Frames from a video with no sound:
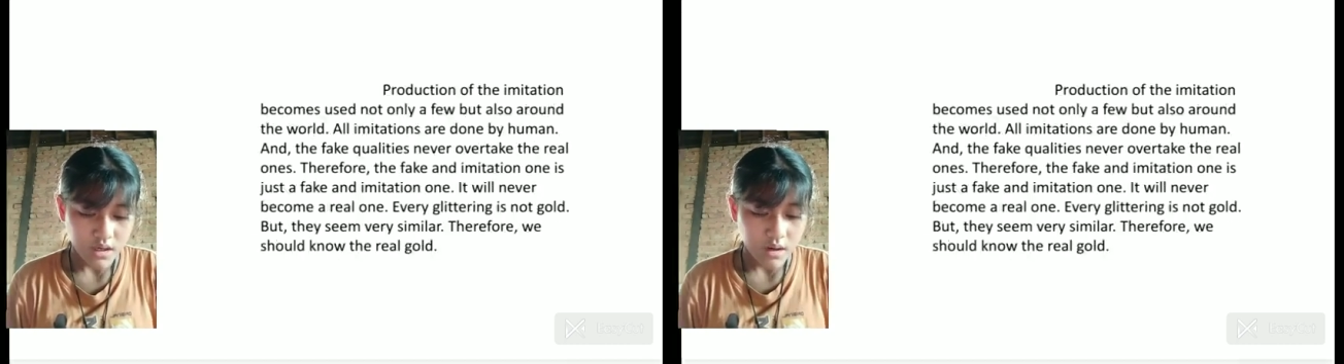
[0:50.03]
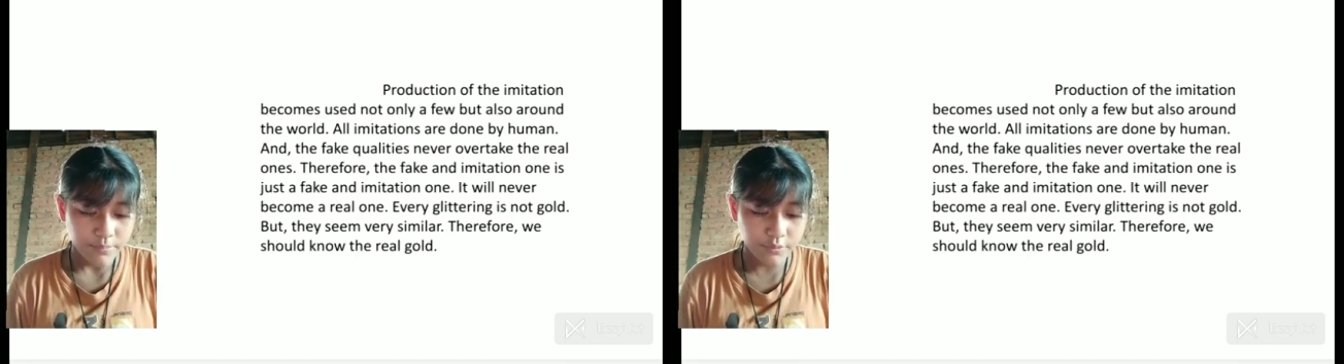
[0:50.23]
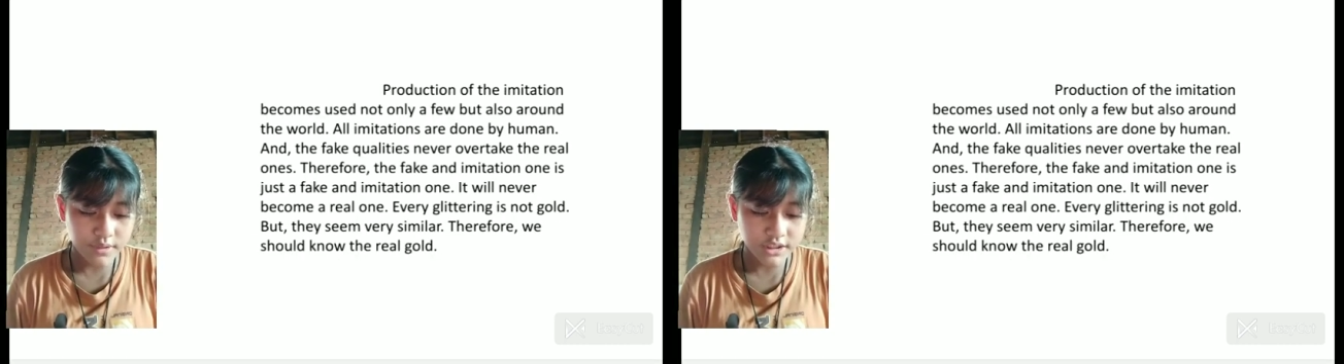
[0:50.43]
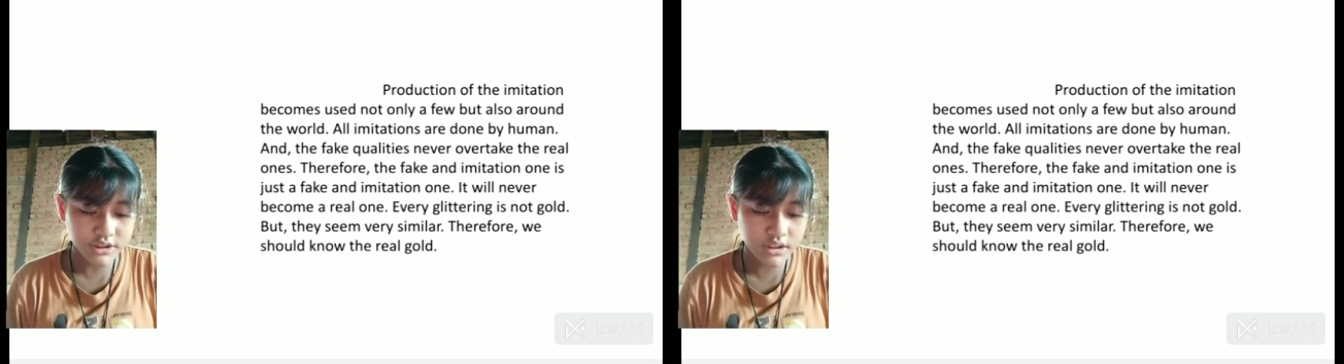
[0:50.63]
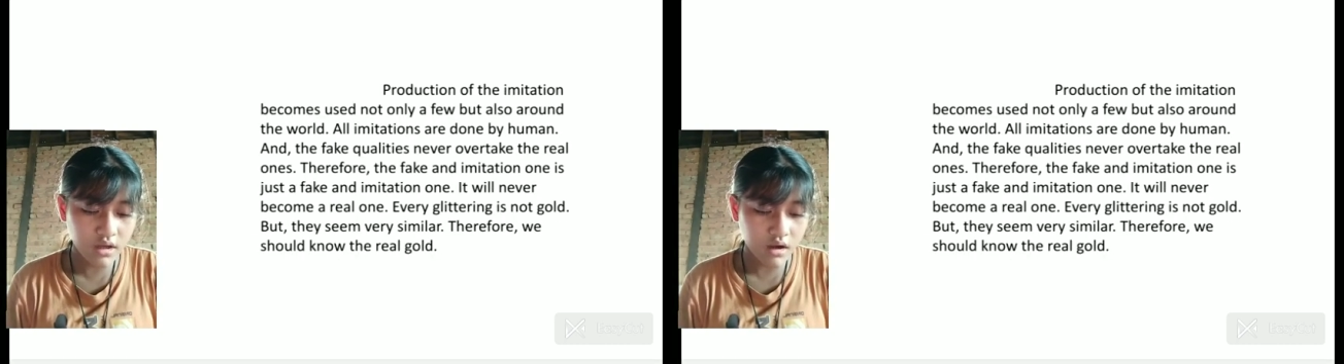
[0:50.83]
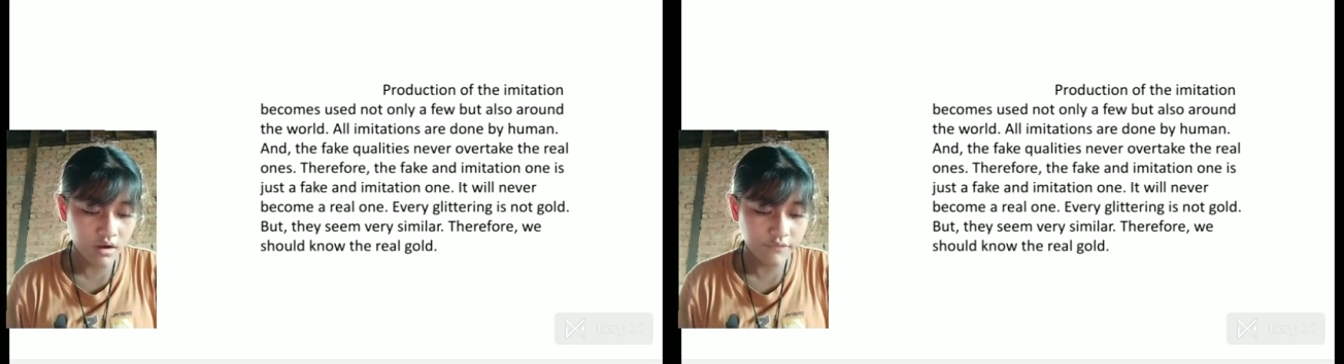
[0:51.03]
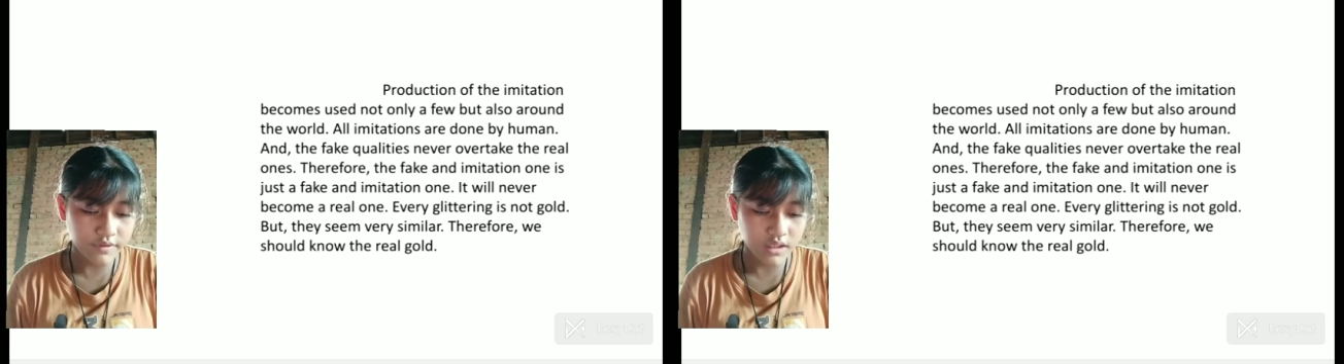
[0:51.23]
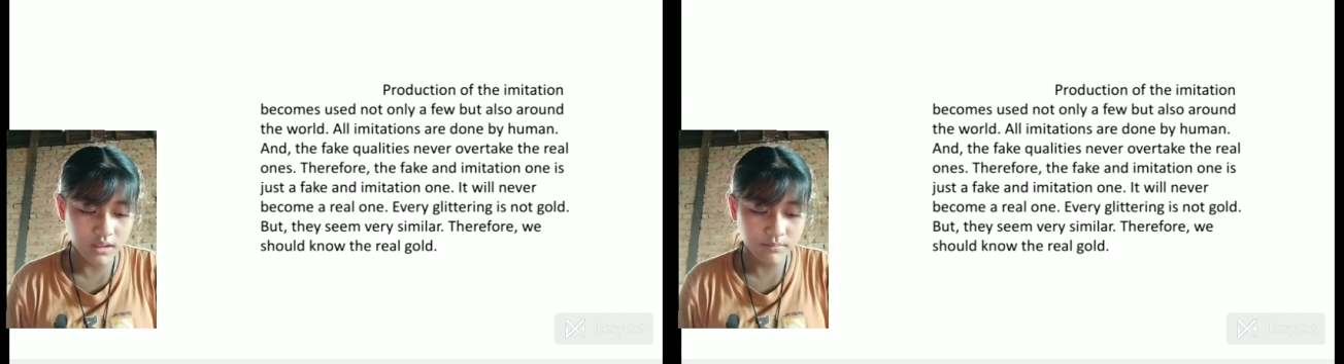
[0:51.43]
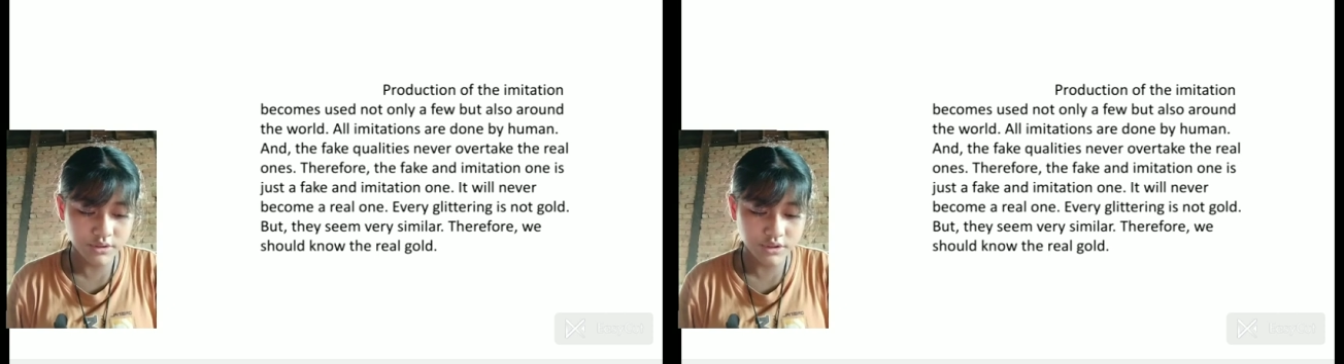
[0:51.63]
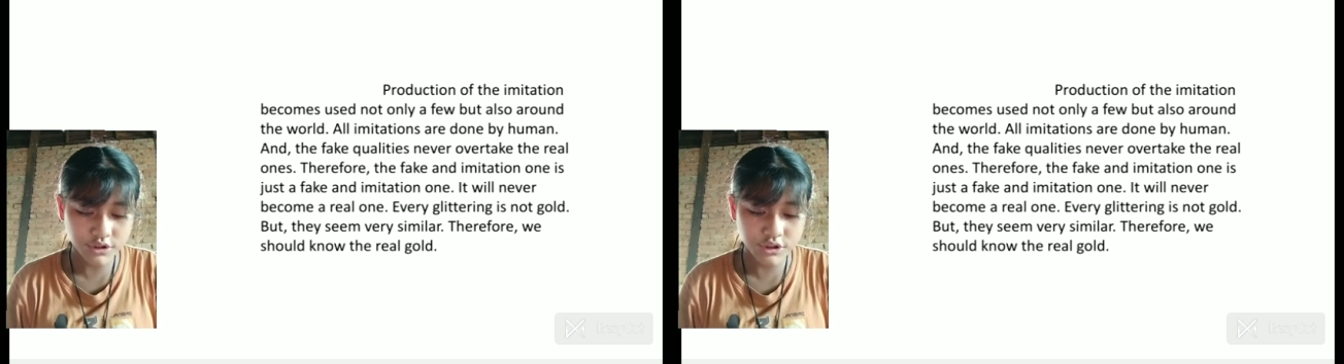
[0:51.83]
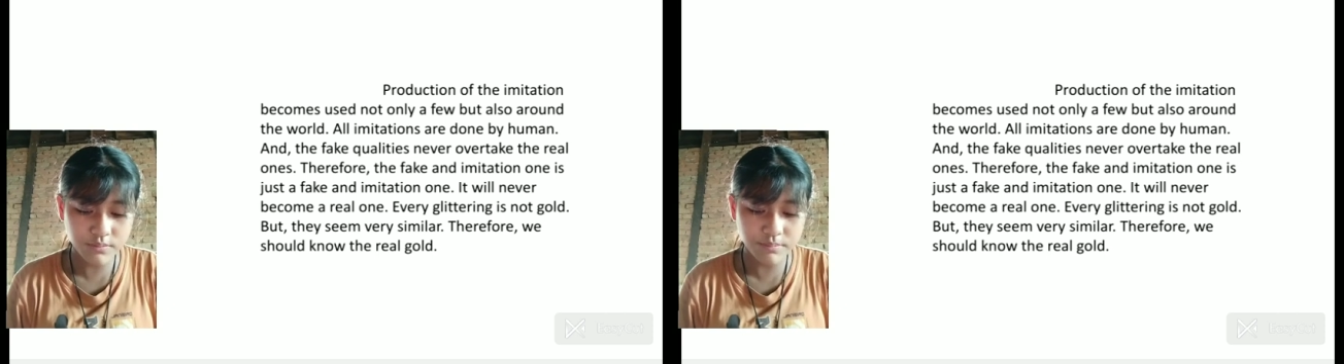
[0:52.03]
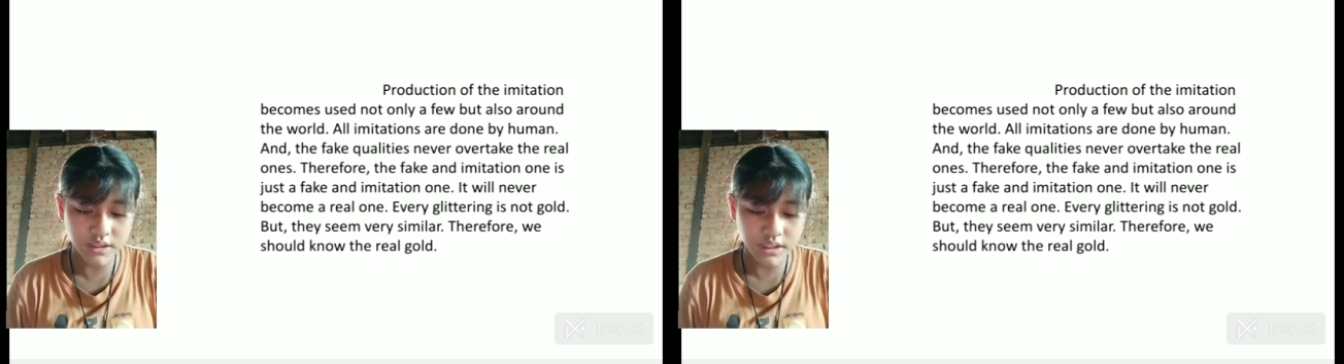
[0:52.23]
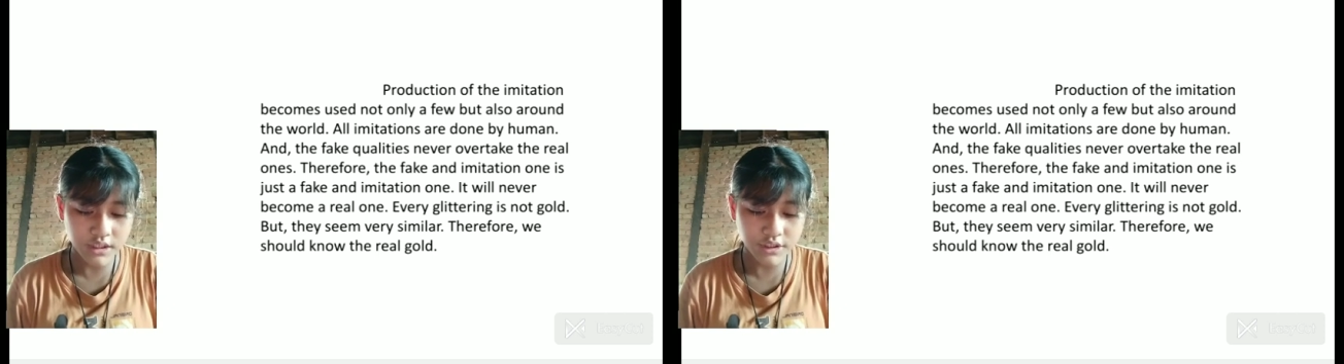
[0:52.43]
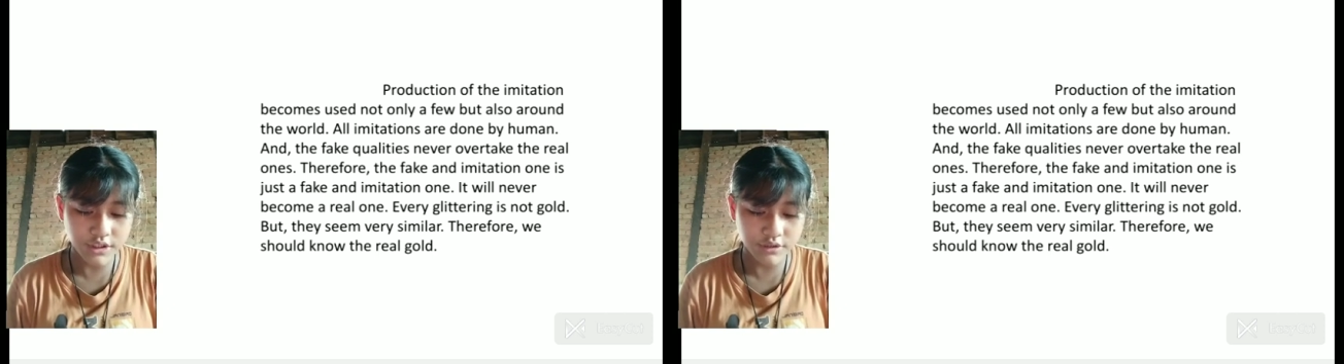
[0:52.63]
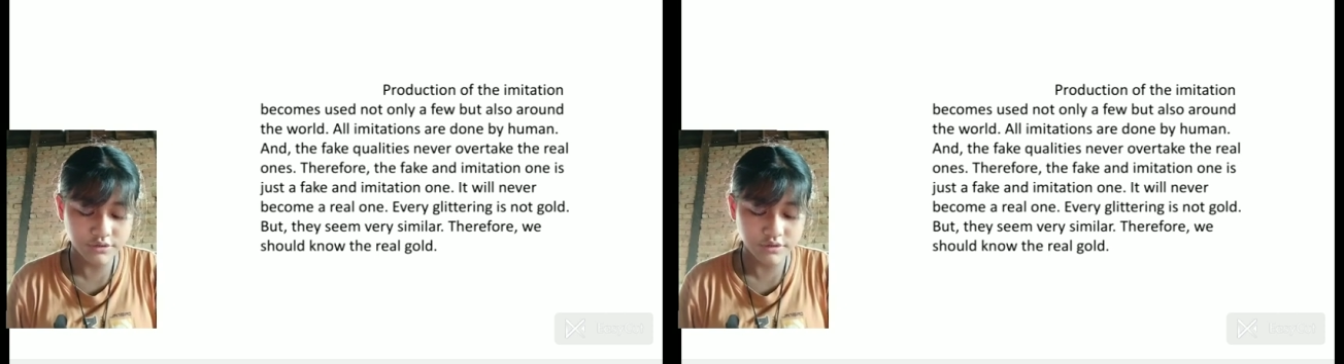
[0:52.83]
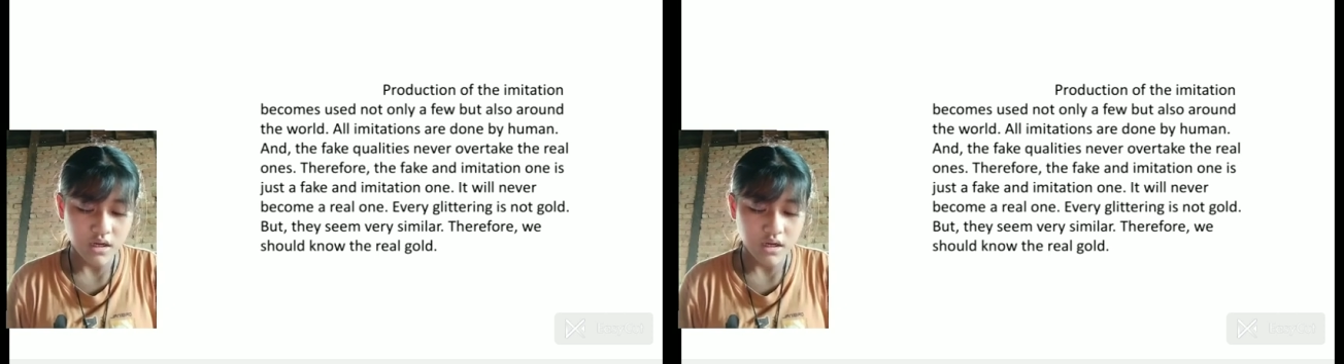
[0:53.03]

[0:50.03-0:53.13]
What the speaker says: Production of the imitation began used